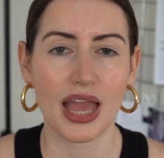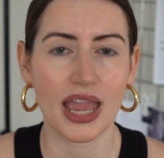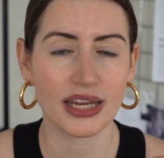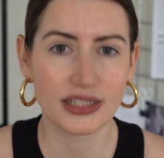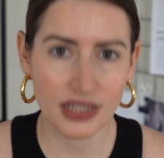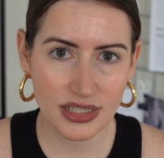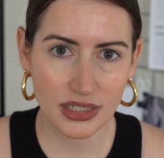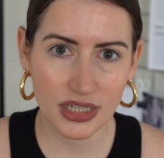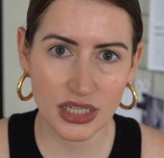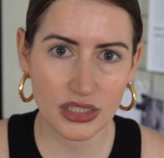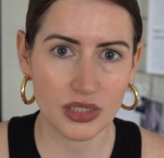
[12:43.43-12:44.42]
It doesn't
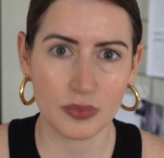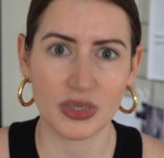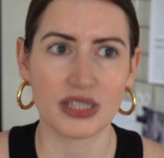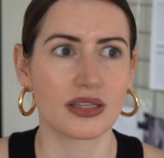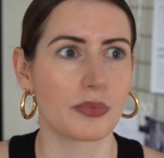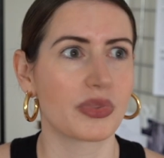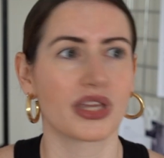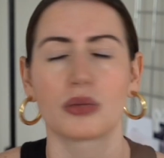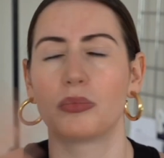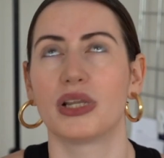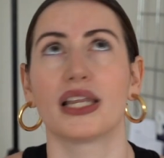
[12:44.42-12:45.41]
need to be something
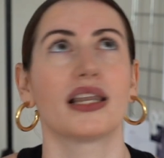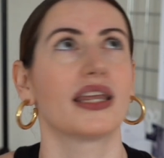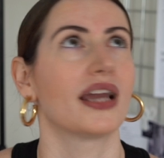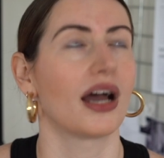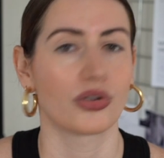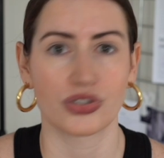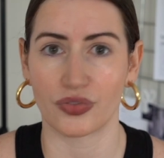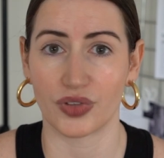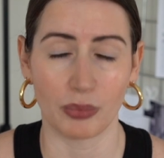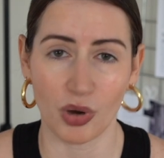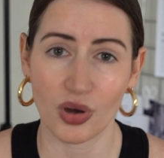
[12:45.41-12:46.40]
completely out of
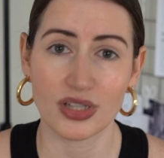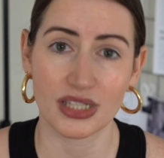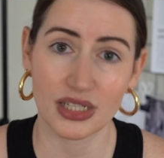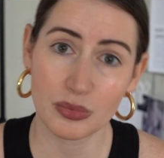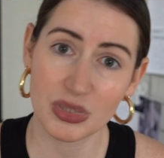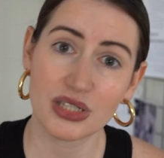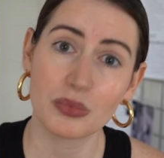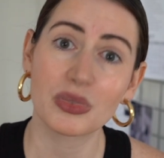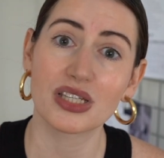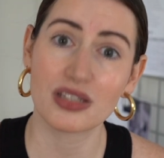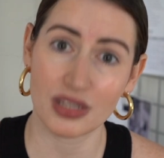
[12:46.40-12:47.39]
the box. It can be
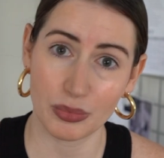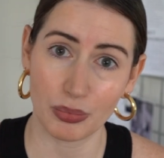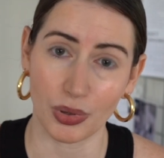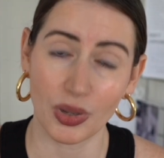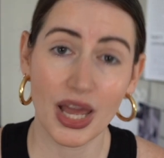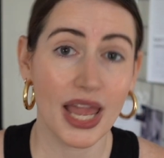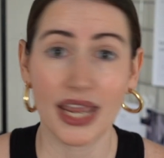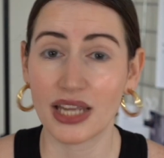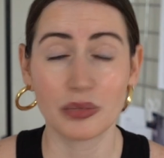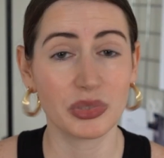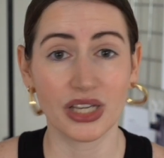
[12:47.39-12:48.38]
something simple. It
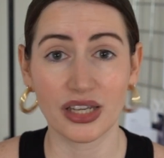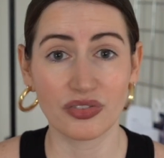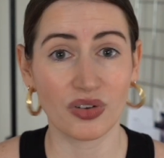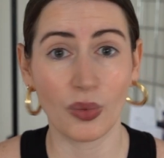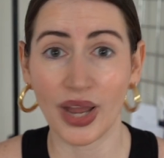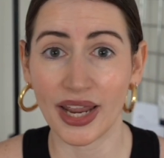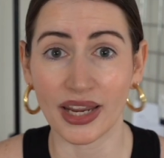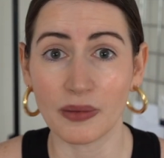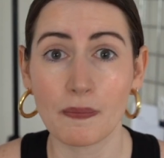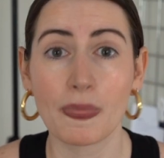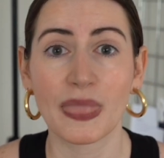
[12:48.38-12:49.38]
can be a giveaway.
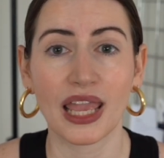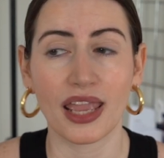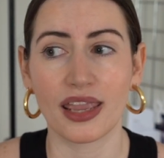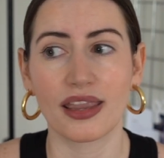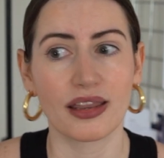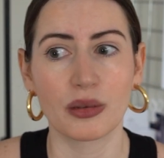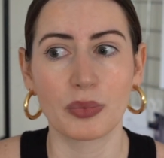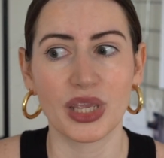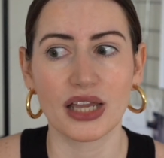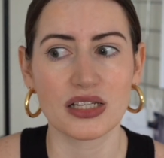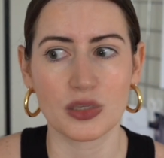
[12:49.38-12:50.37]
It can
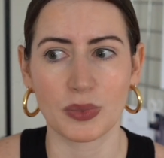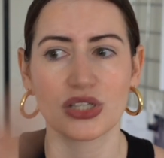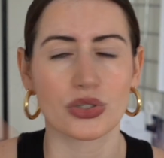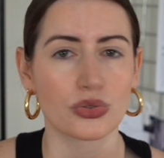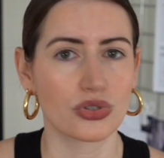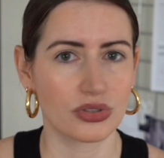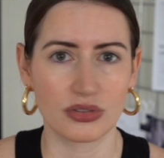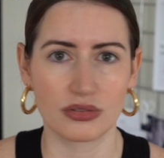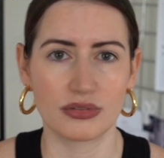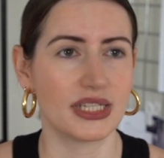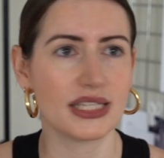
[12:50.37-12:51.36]
be a special
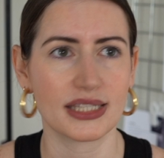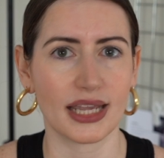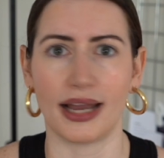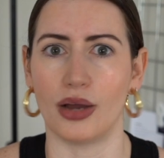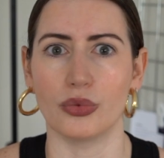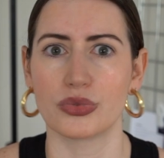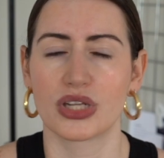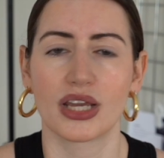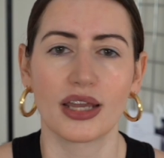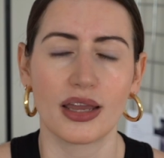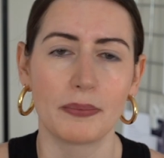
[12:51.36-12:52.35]
discount,
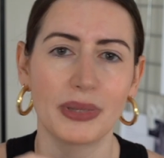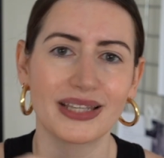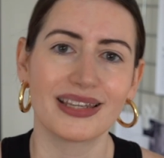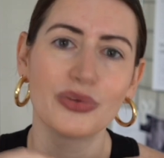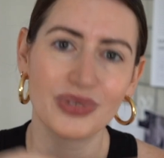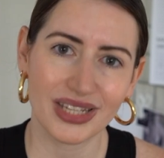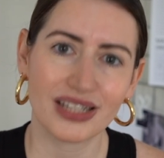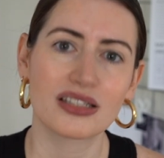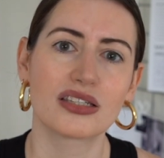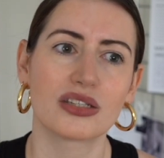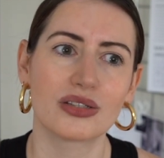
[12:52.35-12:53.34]
but you
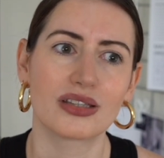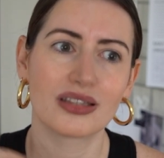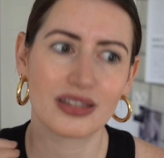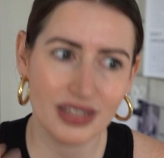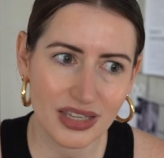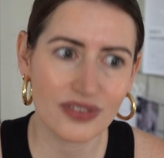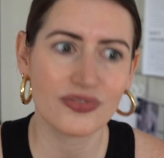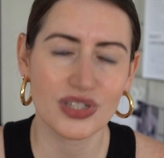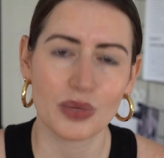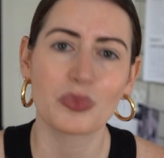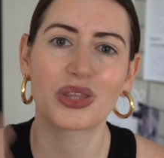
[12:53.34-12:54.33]
need to give
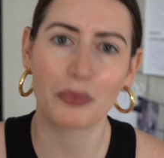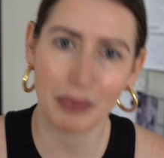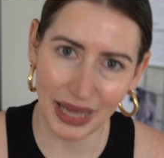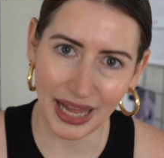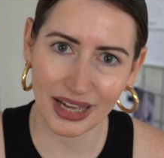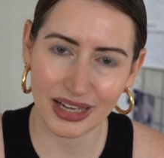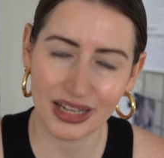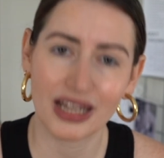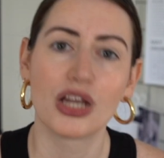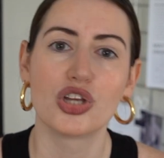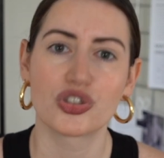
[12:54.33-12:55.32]
something back.
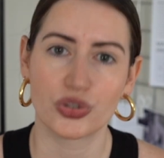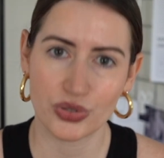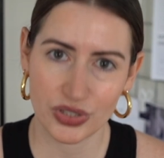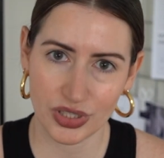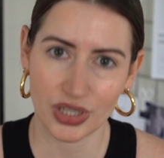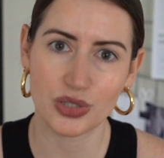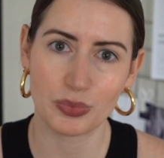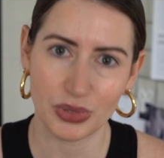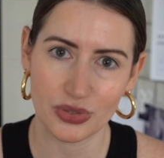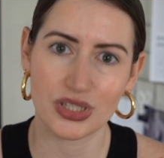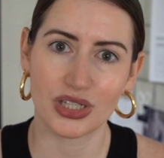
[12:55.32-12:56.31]
So you start
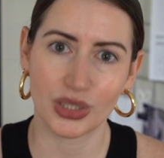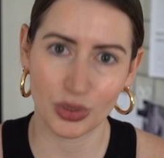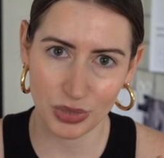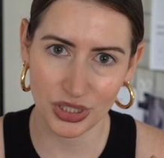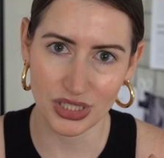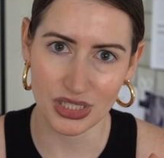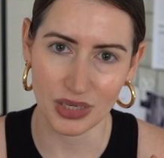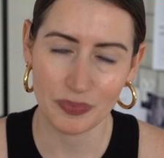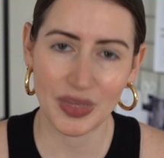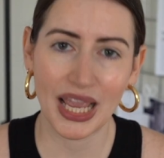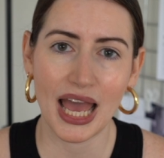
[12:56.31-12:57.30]
building a community.
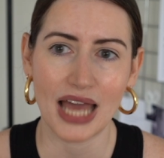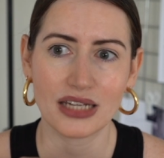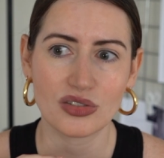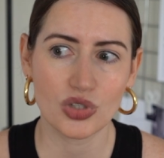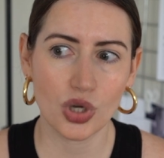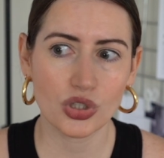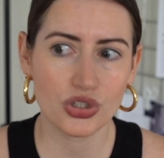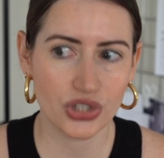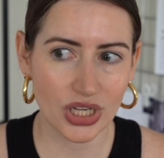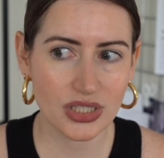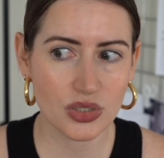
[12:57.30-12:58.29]
And it's not
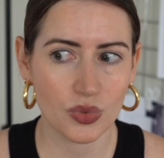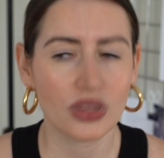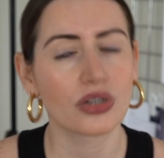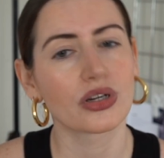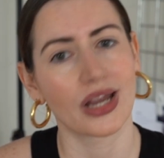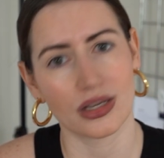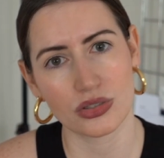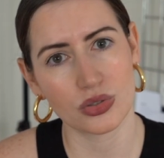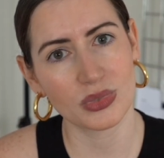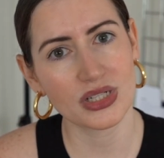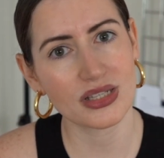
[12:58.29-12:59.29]
just with your
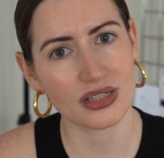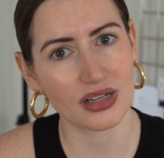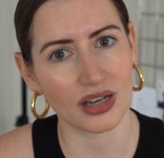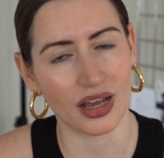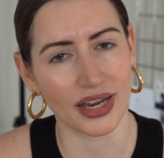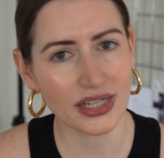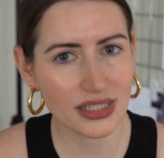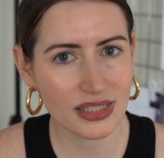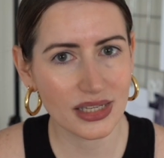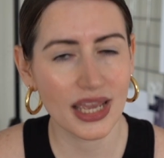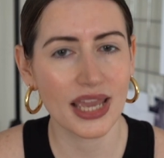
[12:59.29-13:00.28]
customers and clients.